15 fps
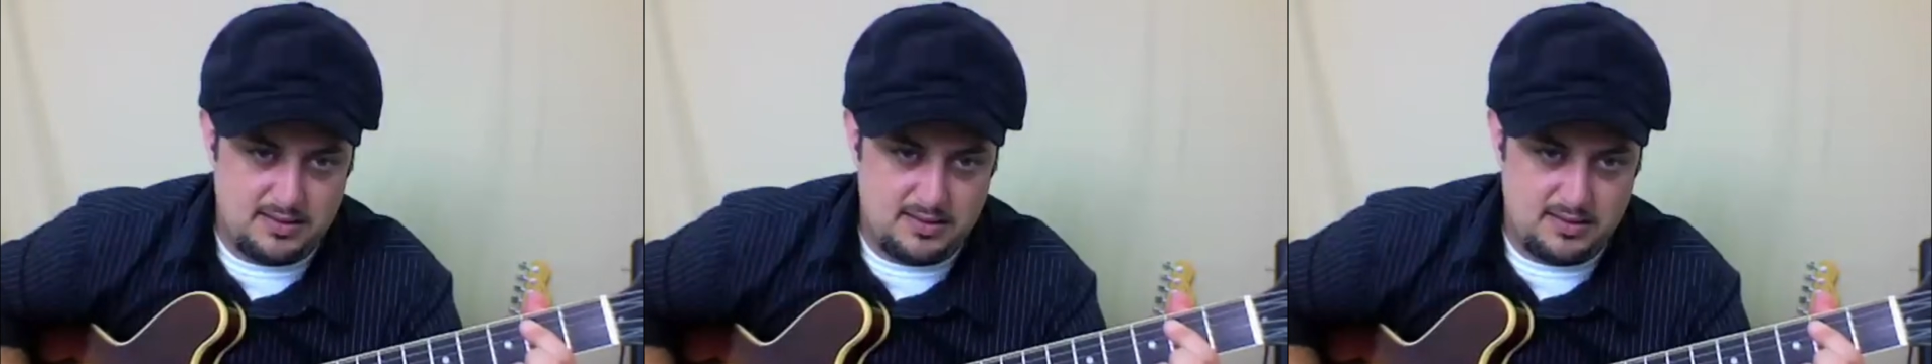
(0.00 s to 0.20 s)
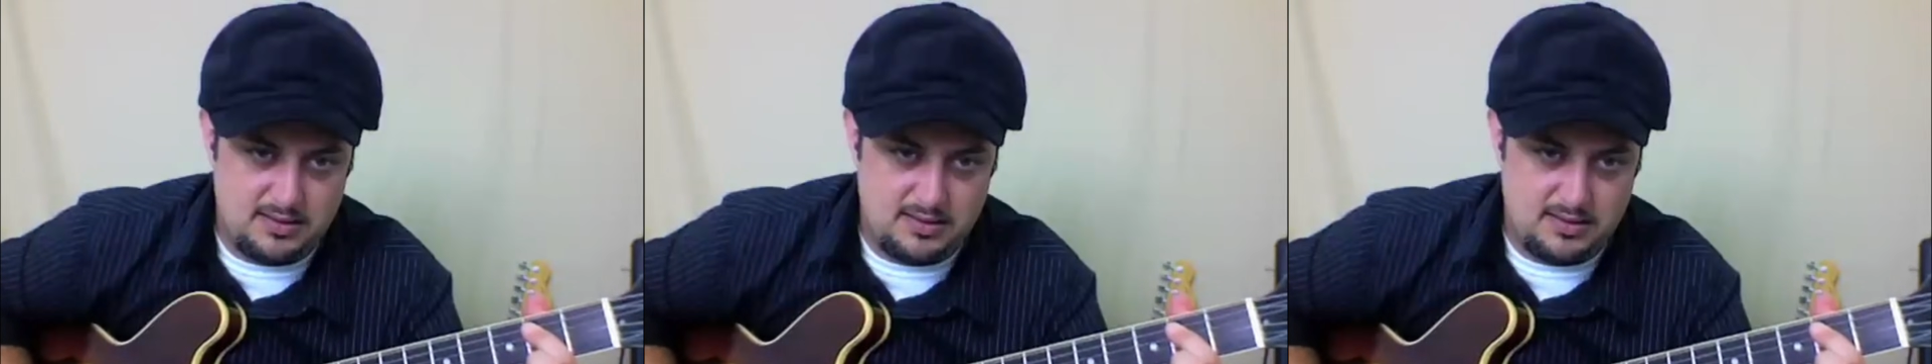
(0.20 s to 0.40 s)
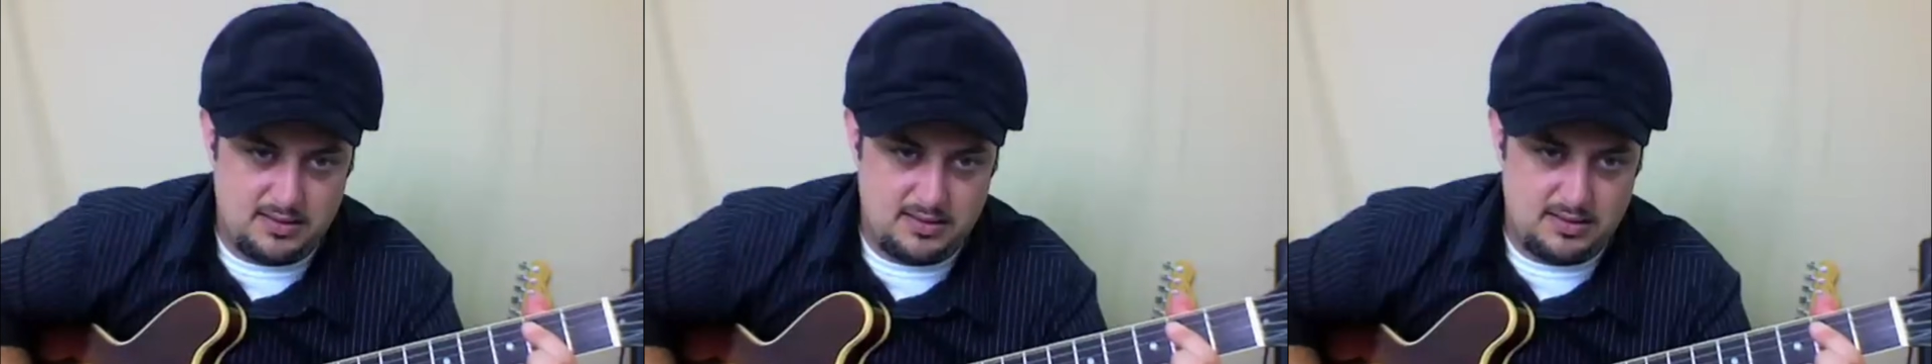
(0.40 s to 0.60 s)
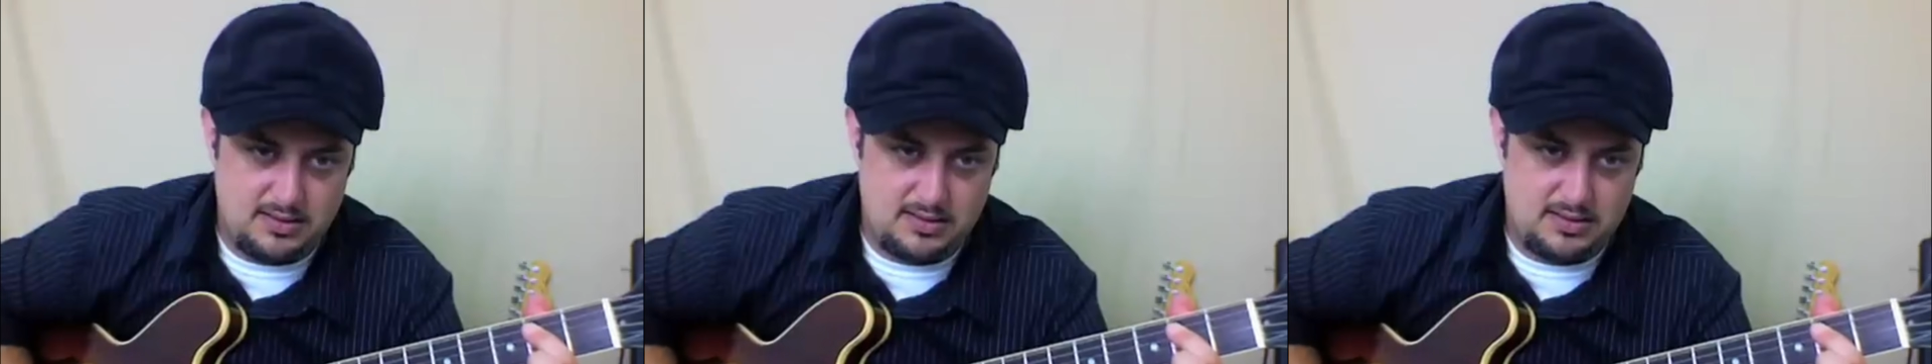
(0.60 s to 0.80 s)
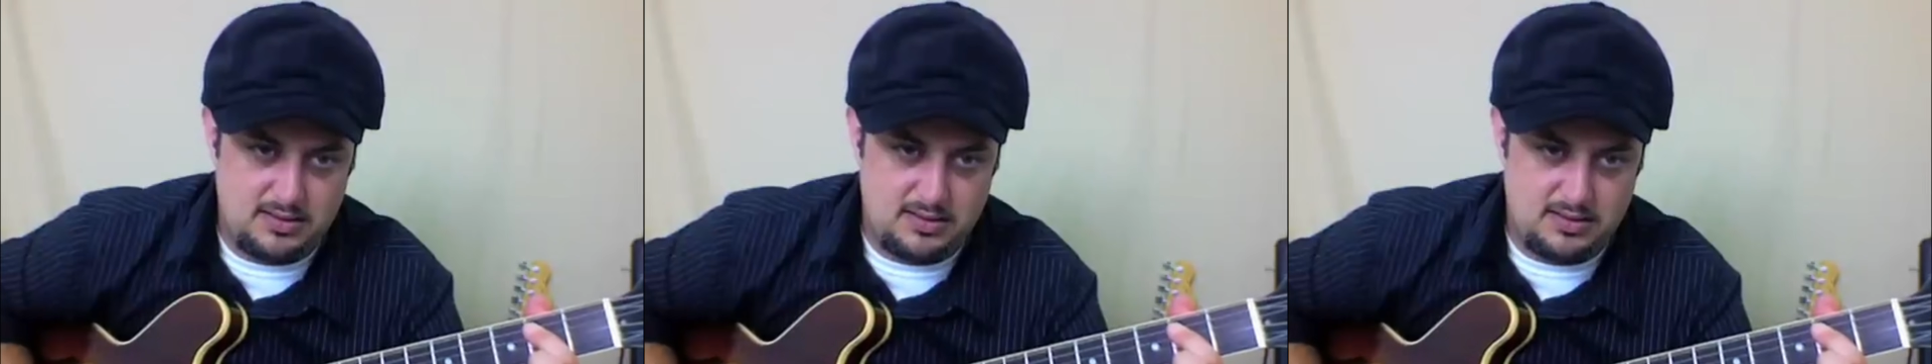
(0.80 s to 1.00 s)

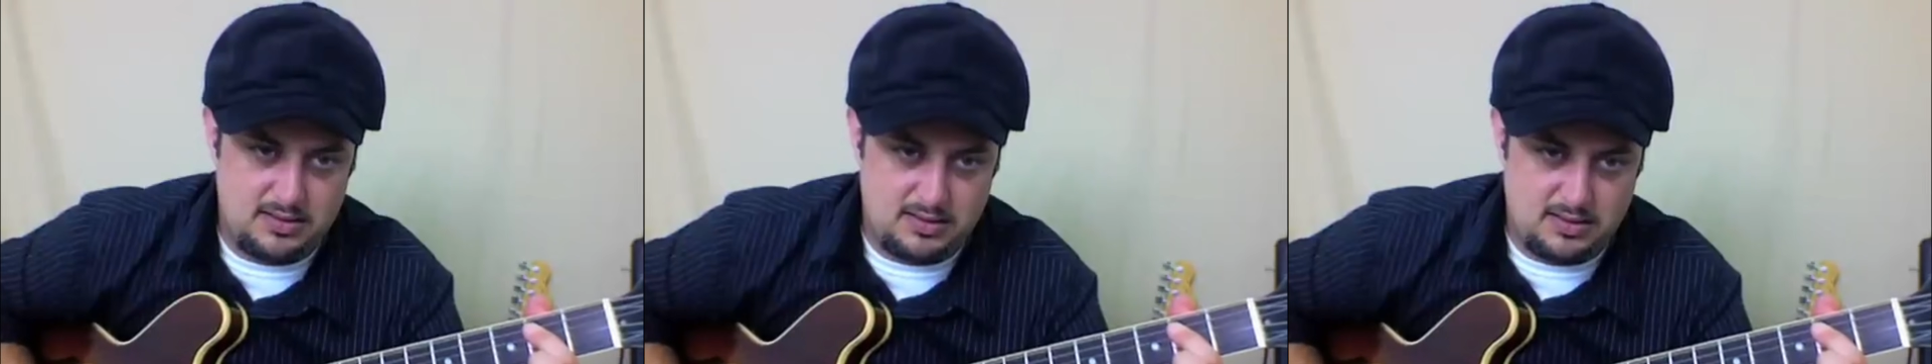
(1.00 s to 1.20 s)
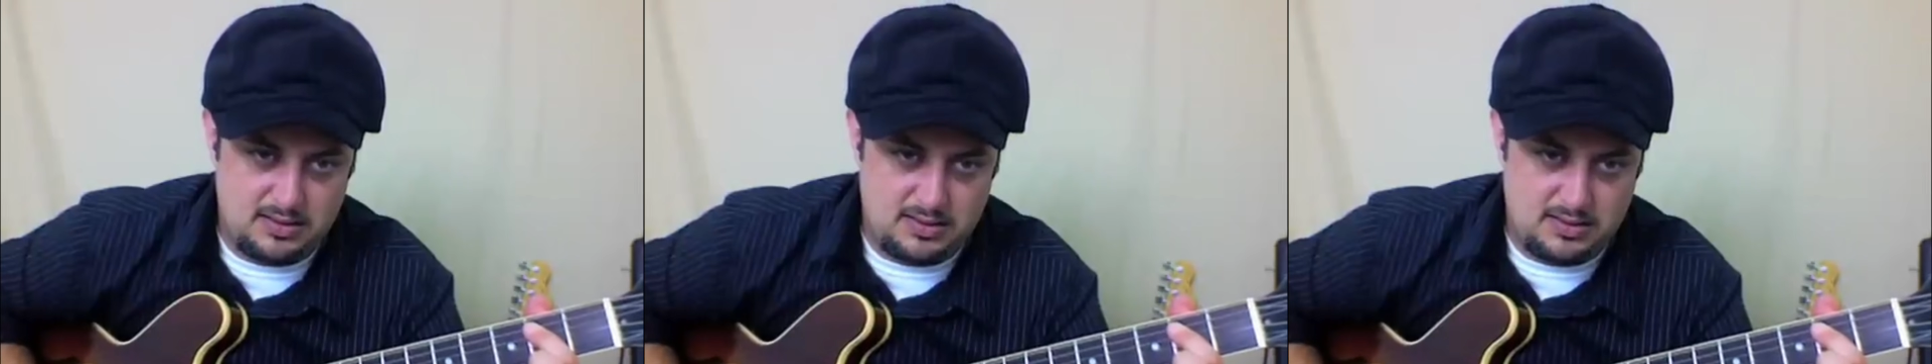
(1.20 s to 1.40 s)
then